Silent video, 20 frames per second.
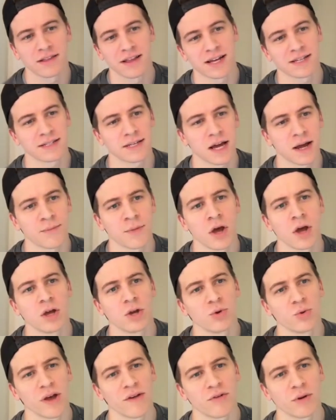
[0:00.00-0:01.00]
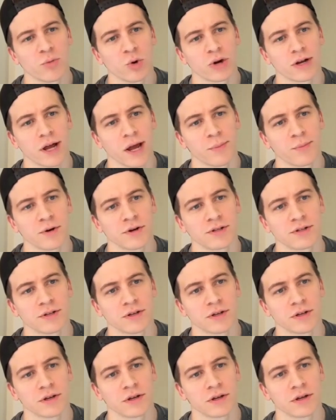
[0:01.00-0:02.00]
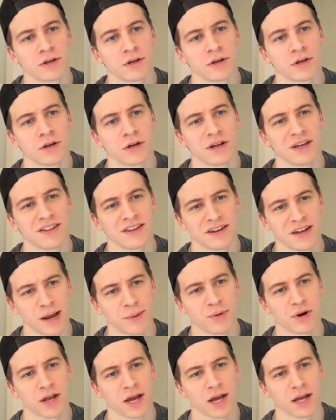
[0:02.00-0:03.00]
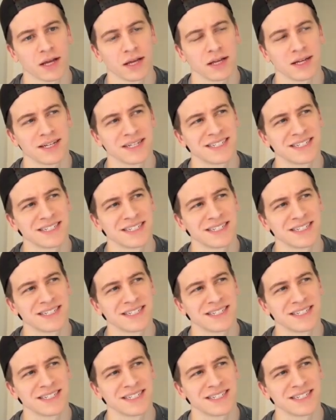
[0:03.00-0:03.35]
last time. Do we have any more diapers? In the diaper caddy?